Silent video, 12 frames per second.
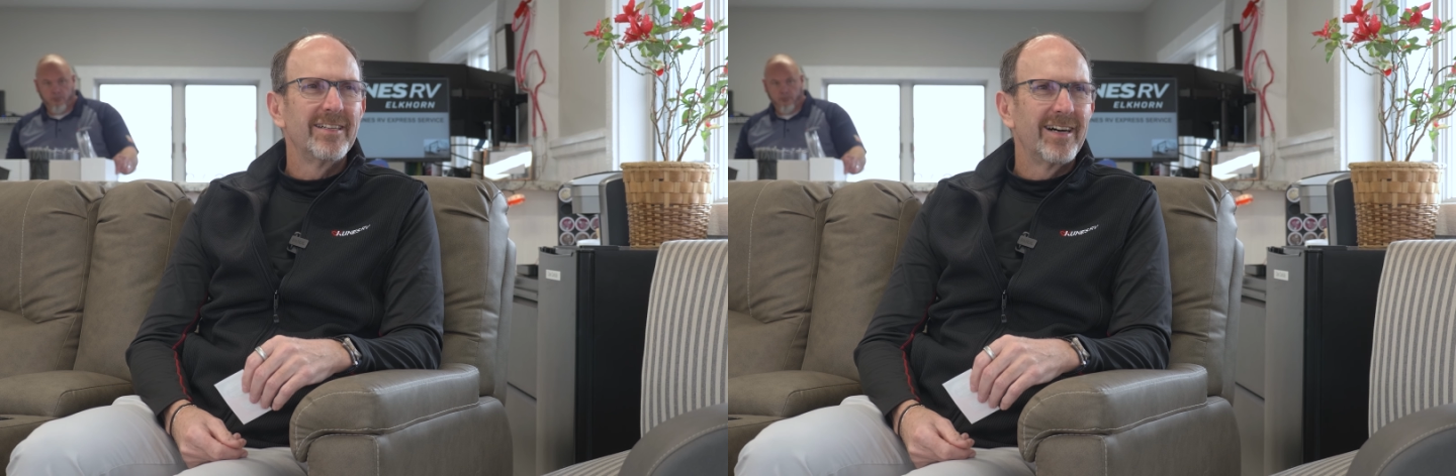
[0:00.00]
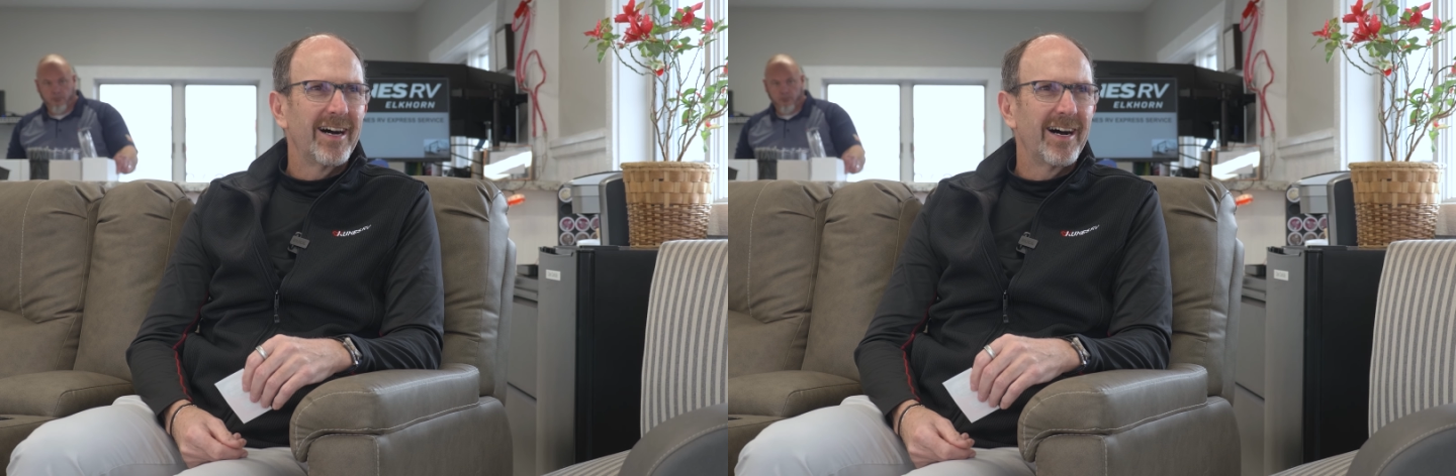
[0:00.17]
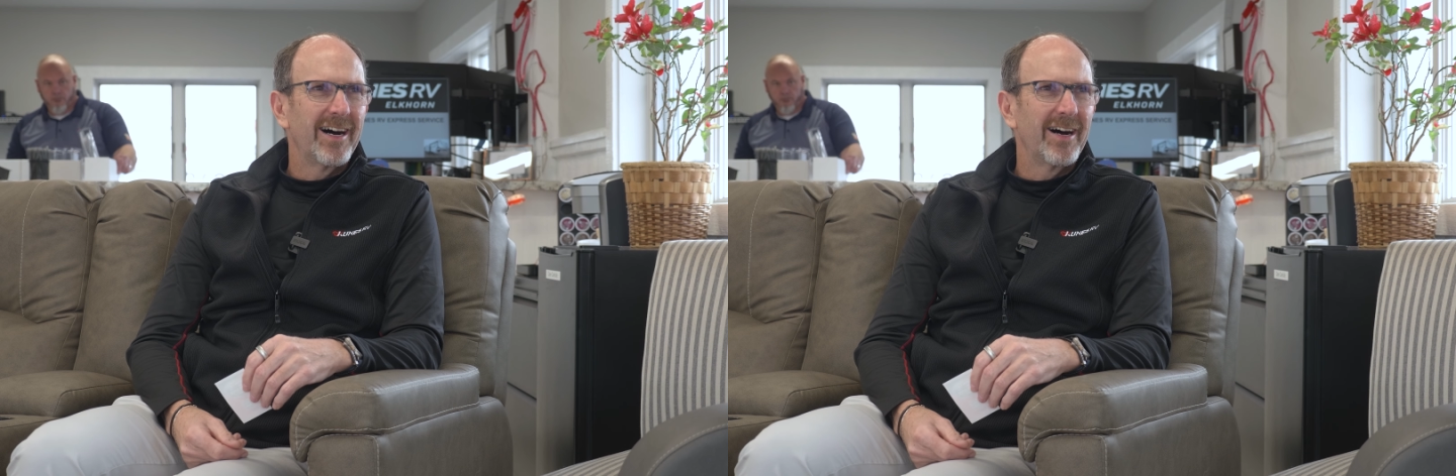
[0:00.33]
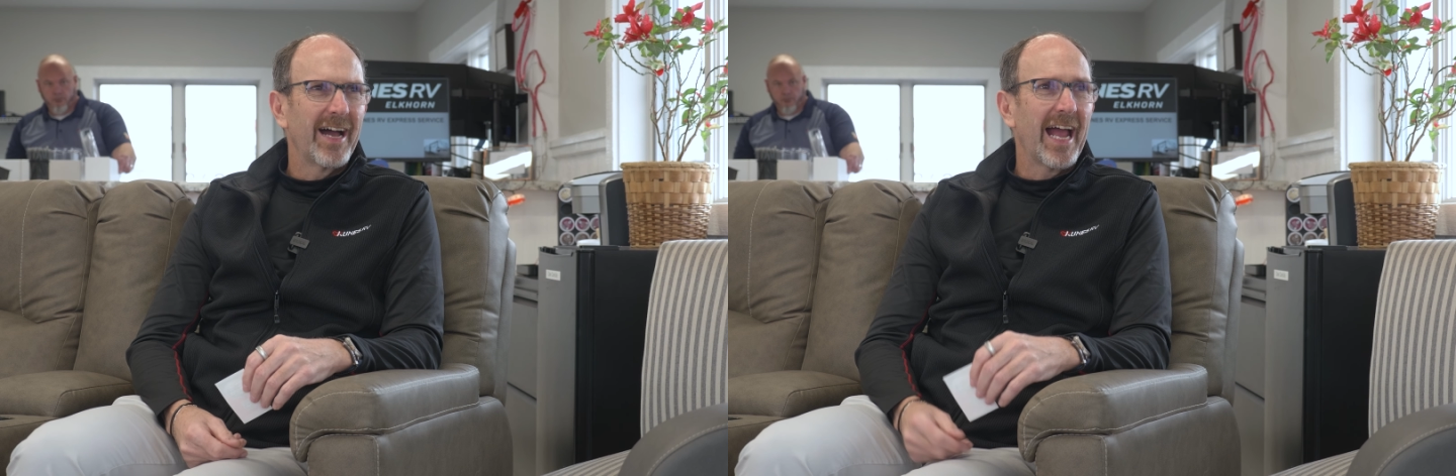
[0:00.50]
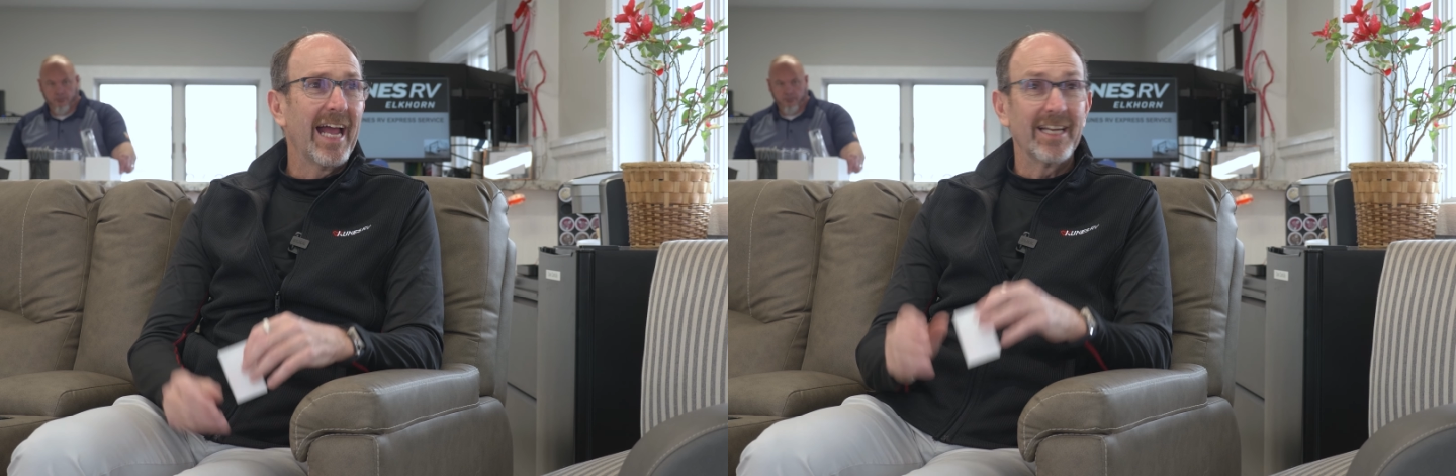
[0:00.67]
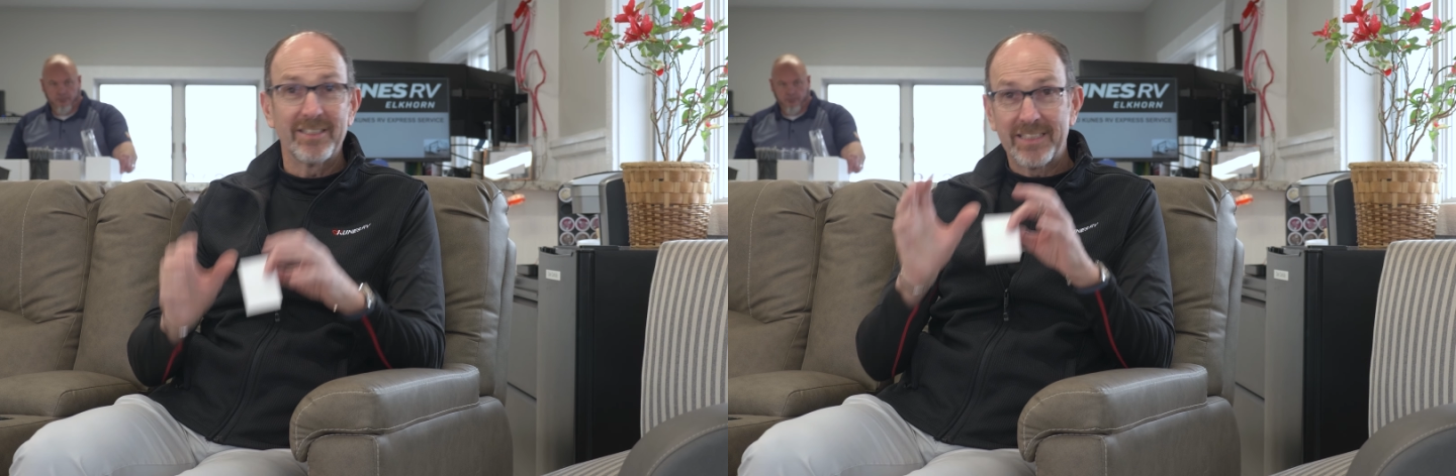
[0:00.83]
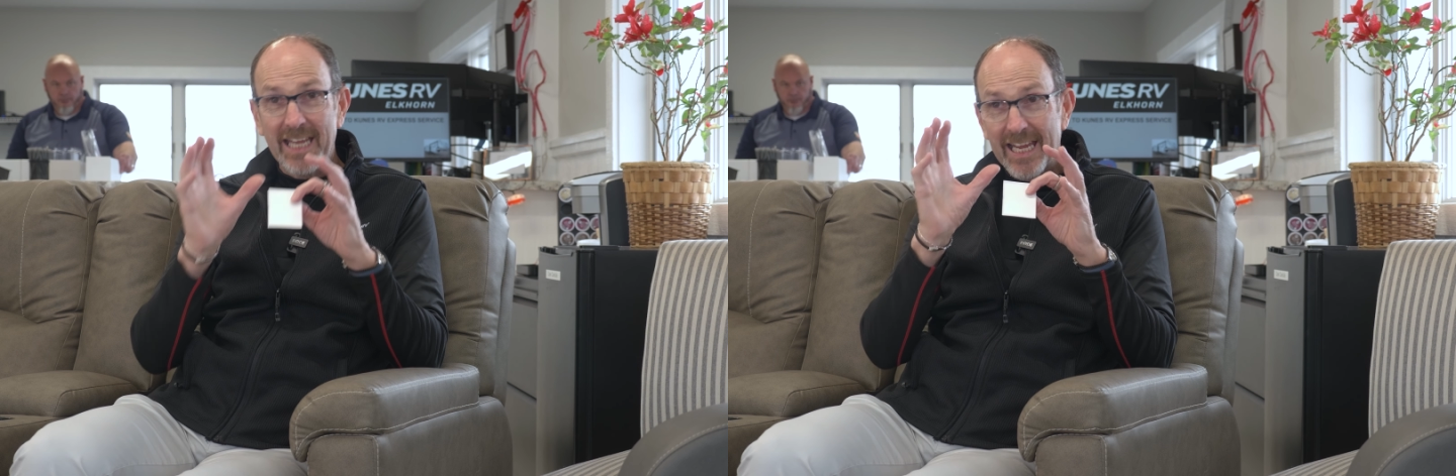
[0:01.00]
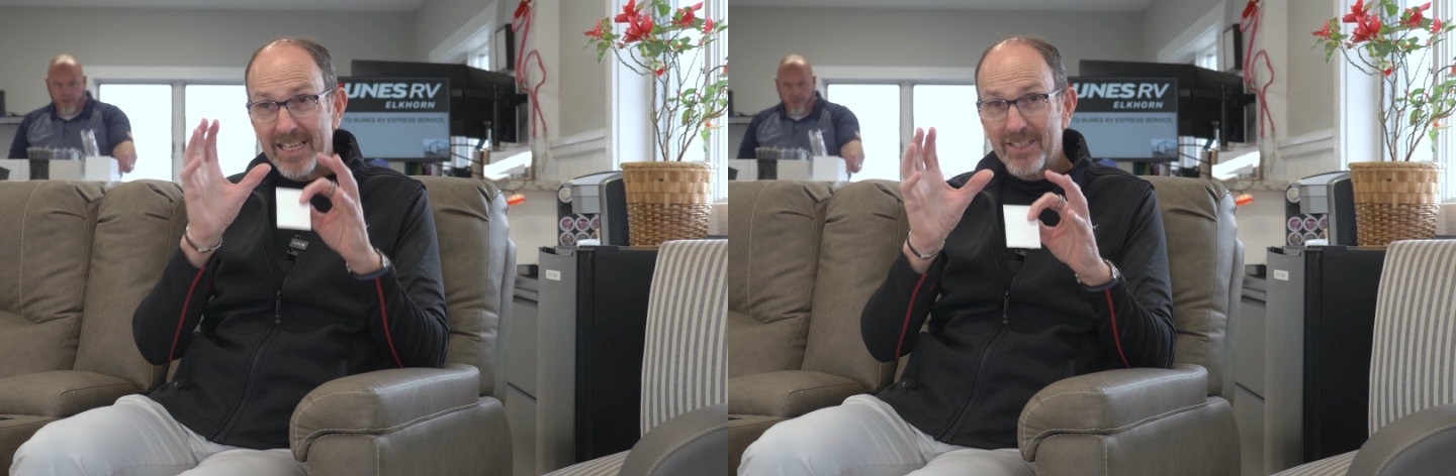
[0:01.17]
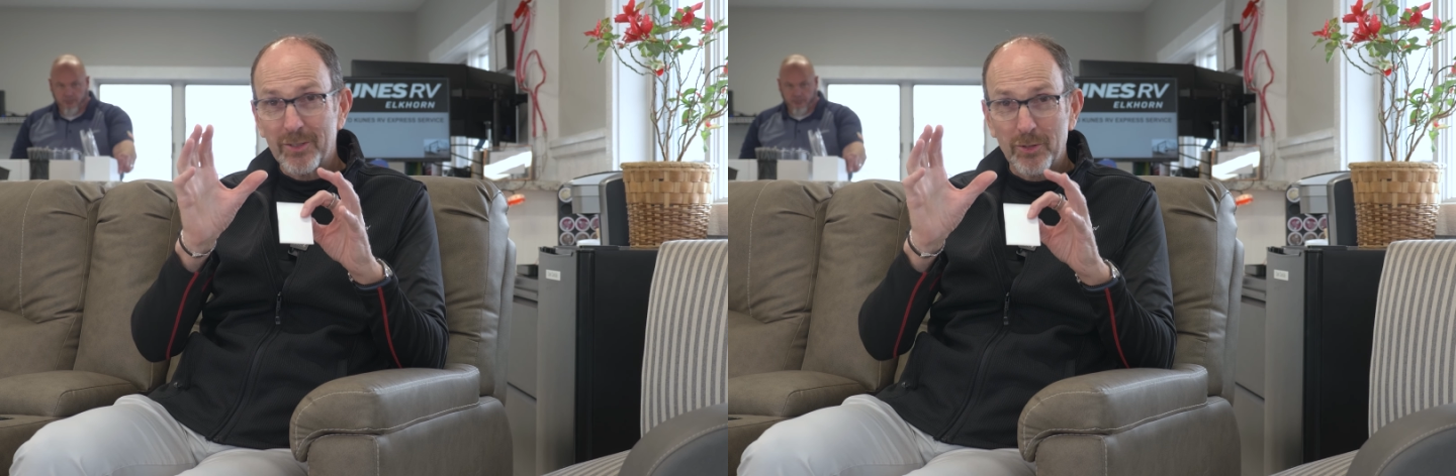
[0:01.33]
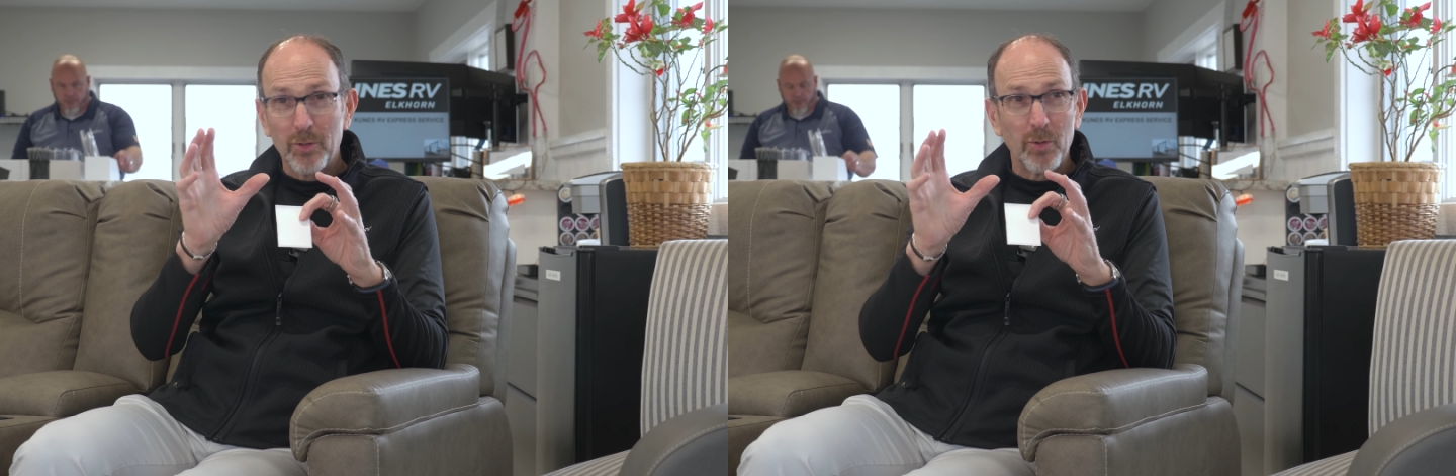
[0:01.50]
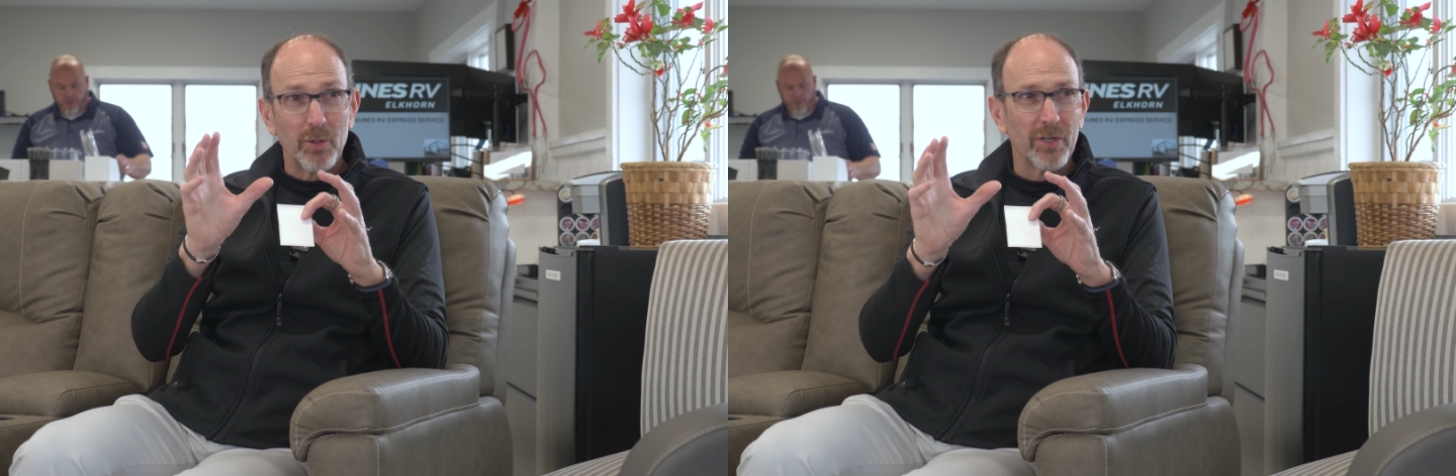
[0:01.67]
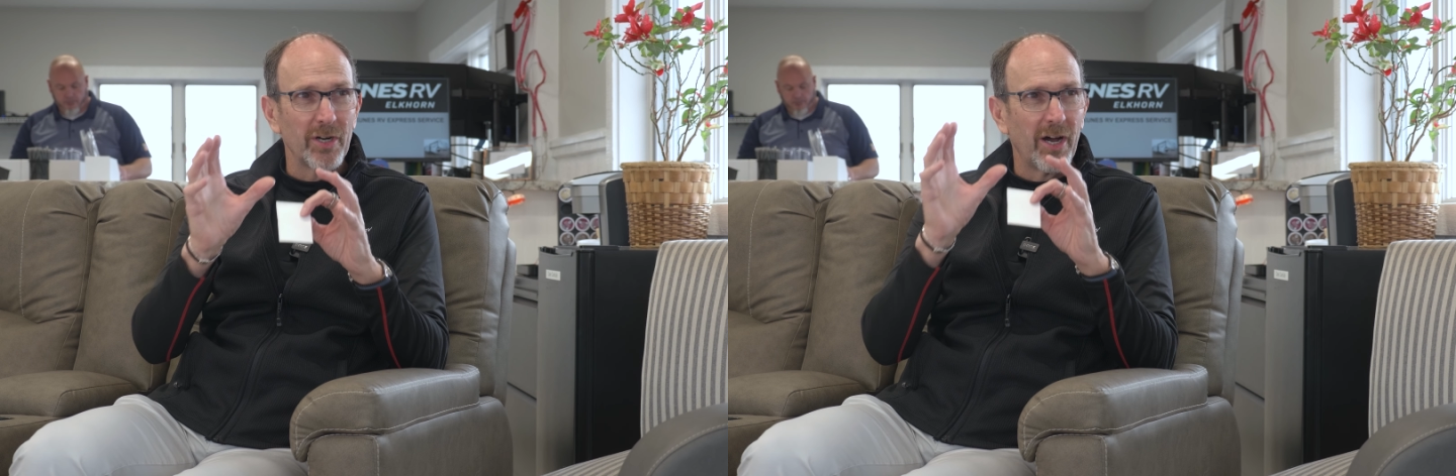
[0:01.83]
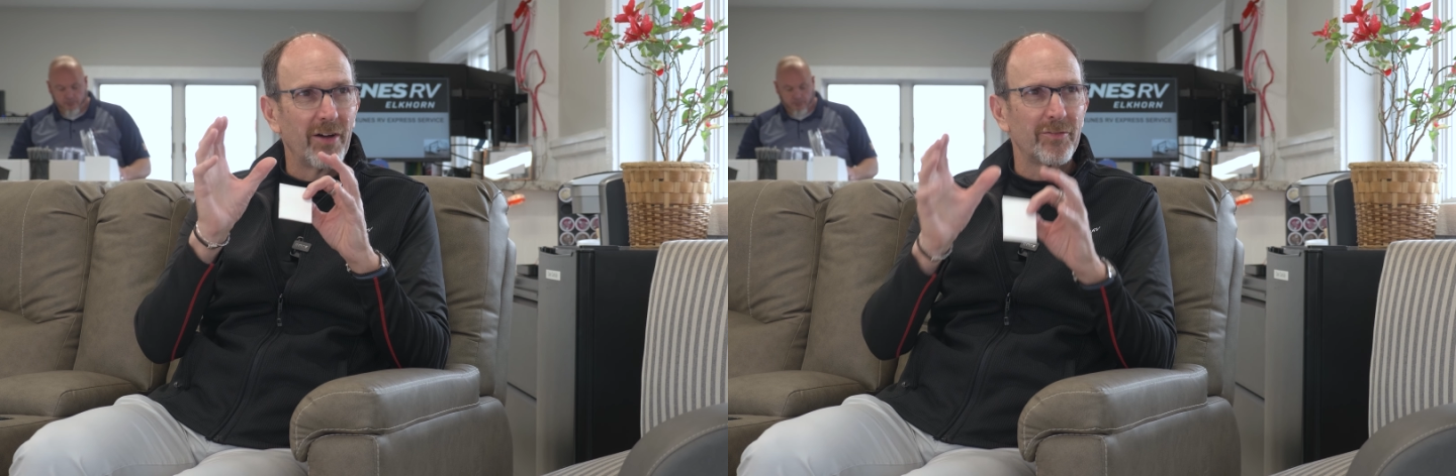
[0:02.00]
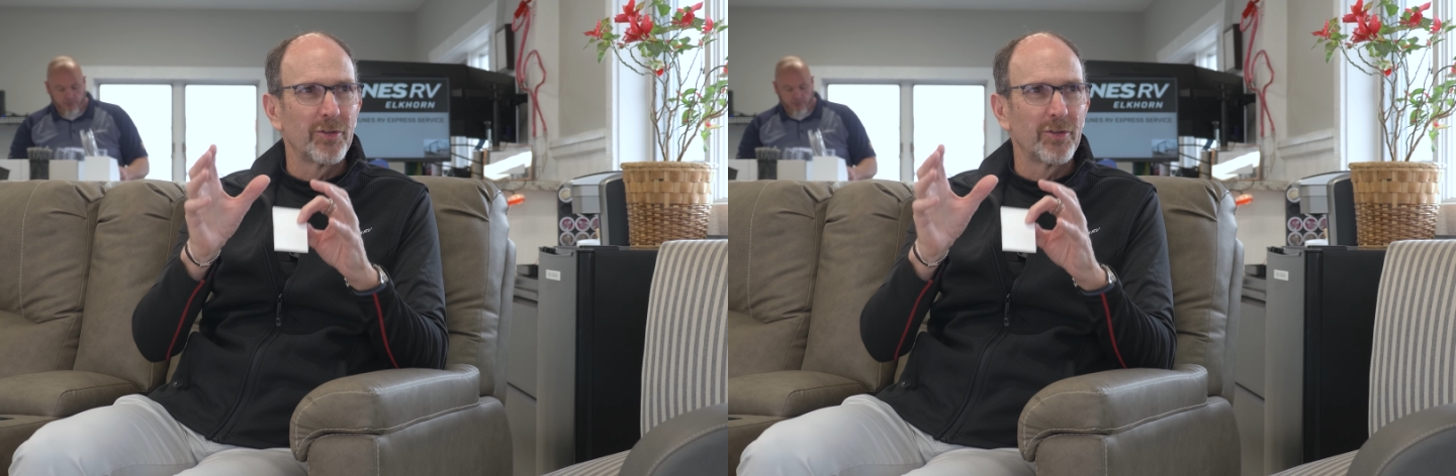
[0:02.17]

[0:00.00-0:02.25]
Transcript: and take a tour of